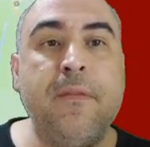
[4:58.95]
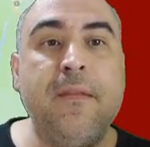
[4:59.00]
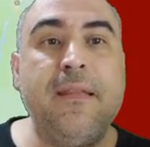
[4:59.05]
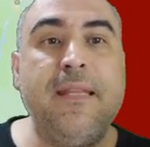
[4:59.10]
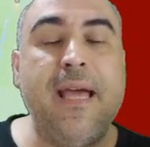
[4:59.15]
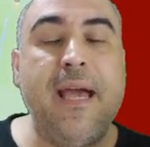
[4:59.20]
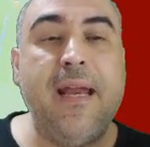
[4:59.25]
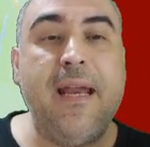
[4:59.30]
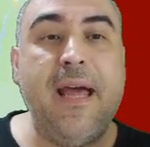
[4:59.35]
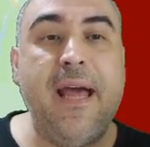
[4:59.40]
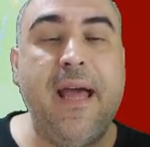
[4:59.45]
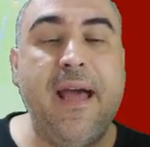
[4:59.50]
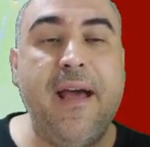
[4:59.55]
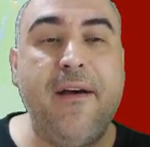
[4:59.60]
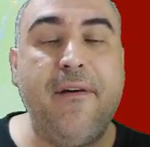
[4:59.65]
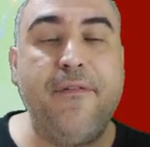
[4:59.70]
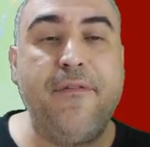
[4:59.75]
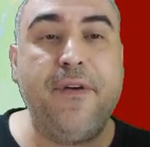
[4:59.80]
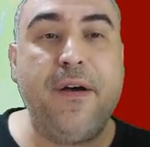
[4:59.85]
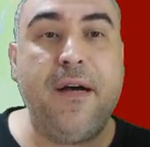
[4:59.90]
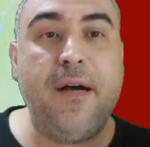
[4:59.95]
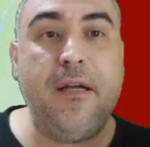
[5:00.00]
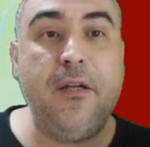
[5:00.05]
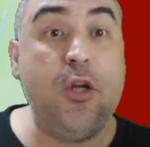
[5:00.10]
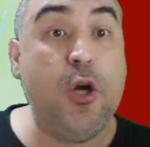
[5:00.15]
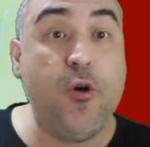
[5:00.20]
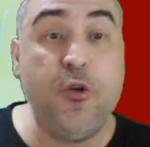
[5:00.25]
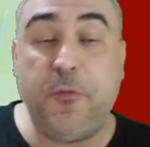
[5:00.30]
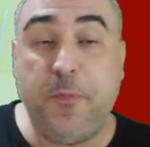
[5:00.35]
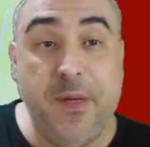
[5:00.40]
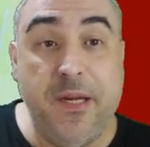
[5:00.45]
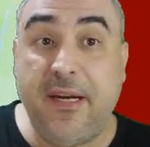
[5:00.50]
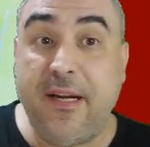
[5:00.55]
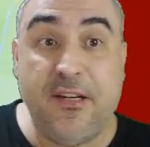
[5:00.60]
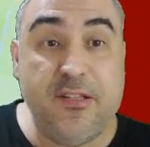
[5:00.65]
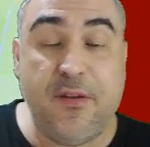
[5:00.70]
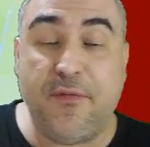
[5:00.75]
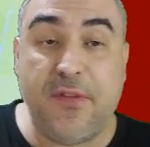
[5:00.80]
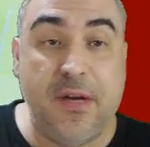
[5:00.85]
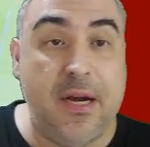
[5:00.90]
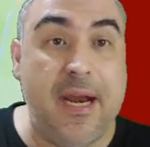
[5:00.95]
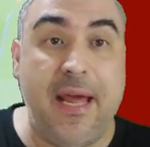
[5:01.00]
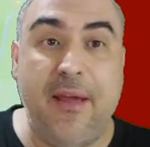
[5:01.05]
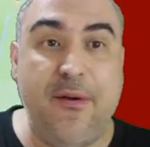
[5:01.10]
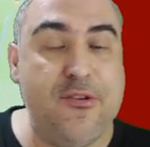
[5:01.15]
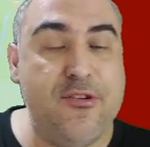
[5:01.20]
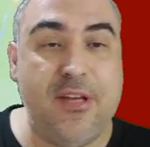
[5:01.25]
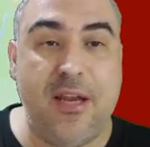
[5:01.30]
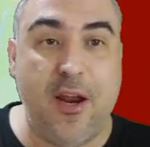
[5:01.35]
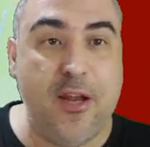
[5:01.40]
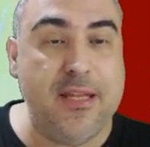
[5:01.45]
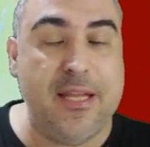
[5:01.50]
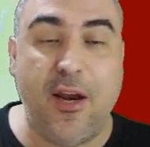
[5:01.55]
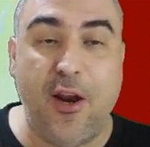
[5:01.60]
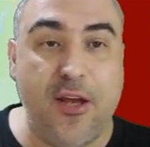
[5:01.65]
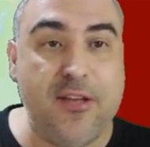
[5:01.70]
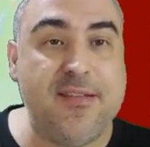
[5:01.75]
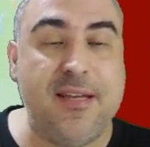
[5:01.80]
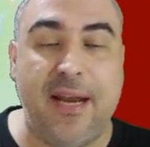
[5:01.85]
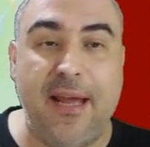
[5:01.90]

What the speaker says: that have no speakers of the language. They lost the